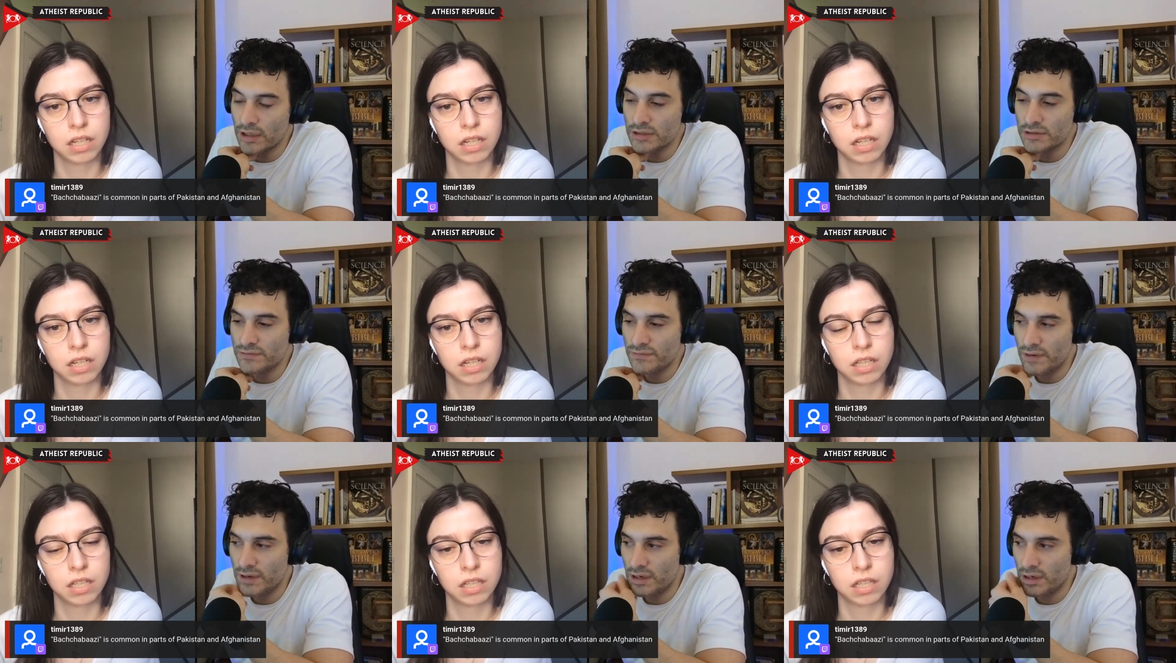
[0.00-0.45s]

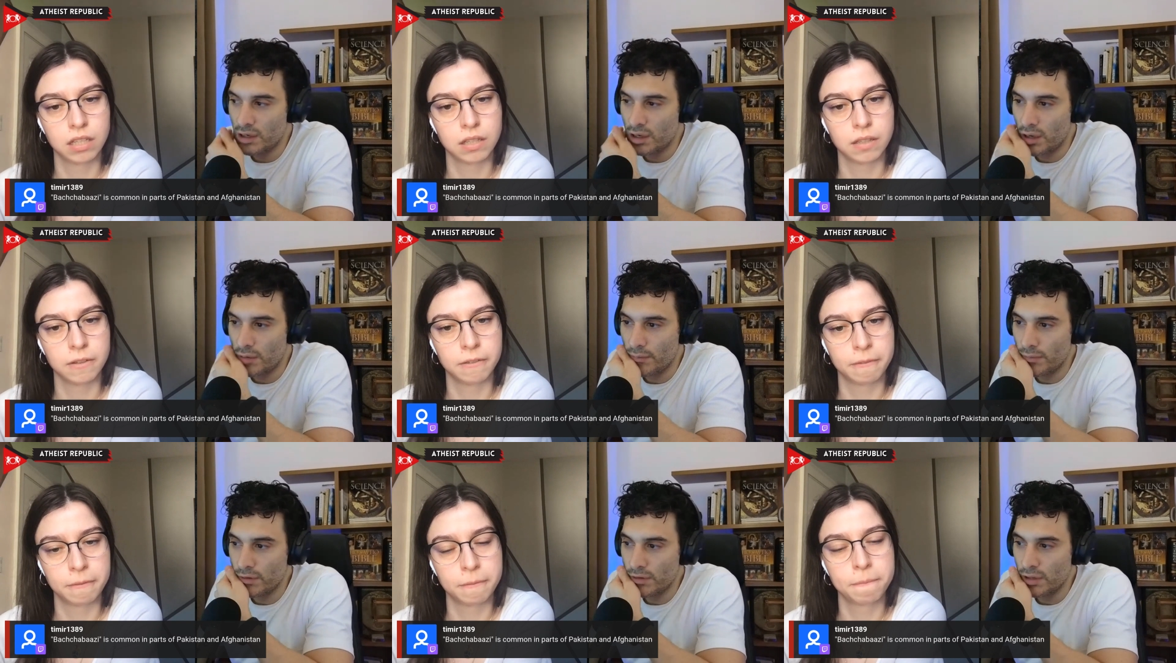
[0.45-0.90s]
Speaker 1: It's very
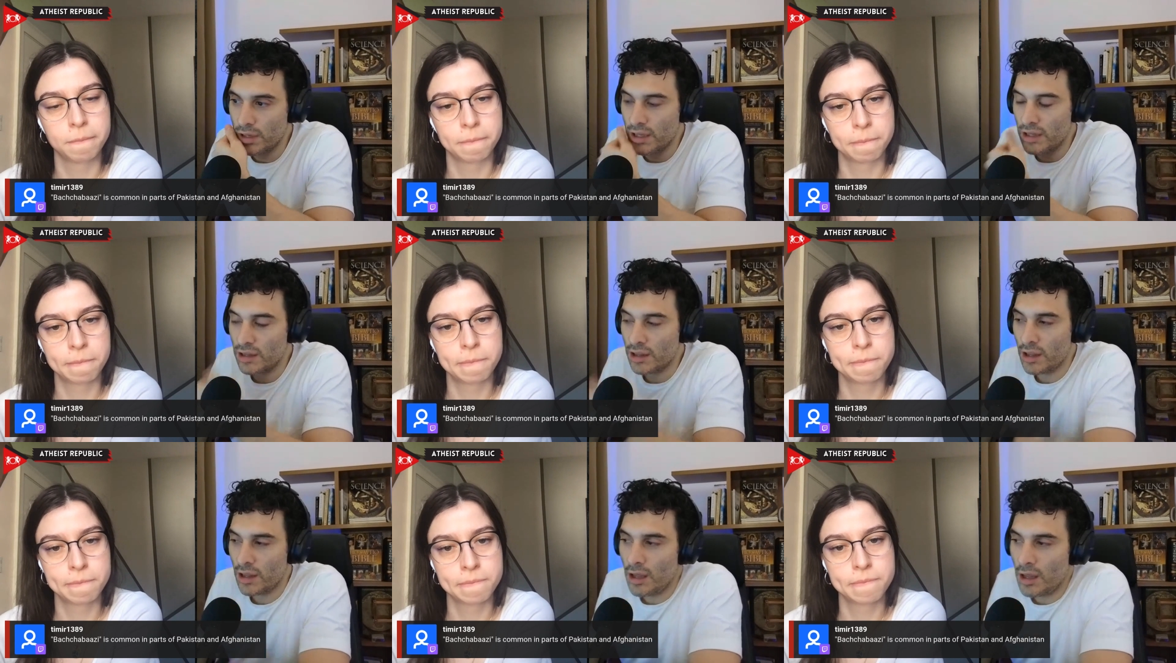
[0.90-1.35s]
common.
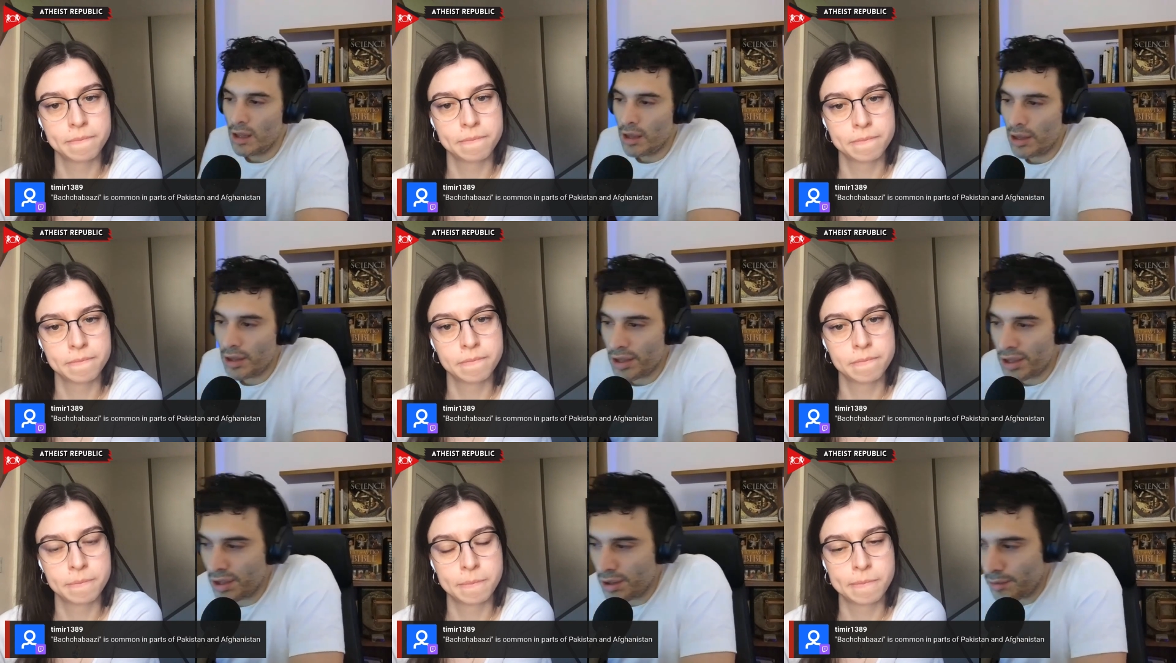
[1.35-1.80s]
Like,
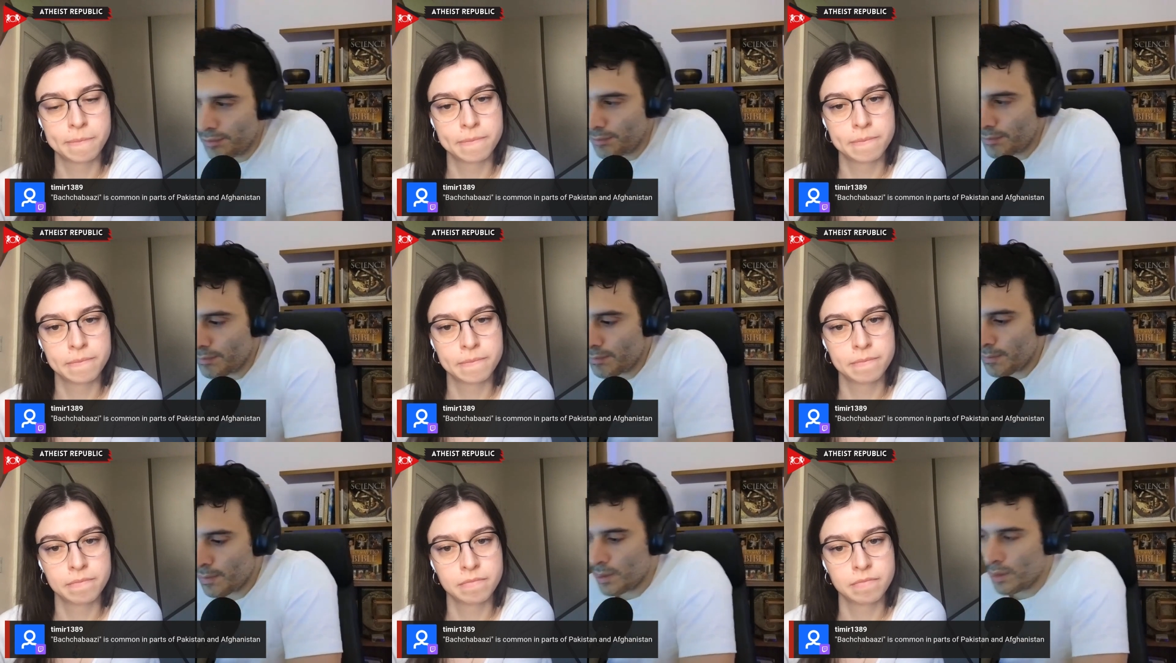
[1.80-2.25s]

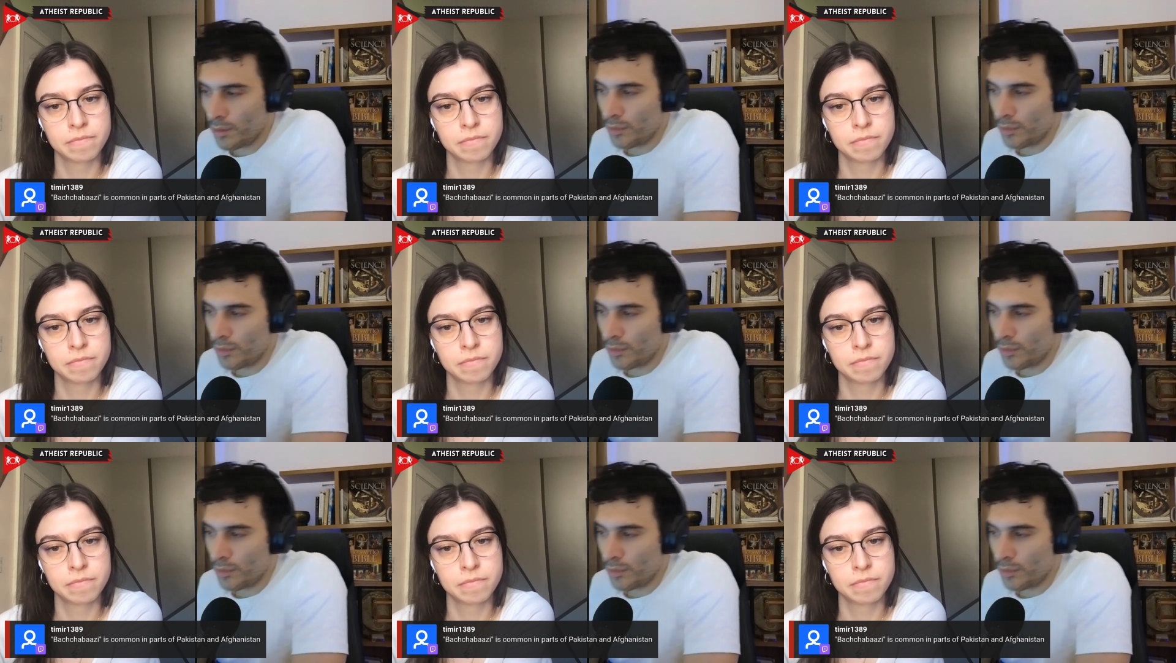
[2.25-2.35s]
um.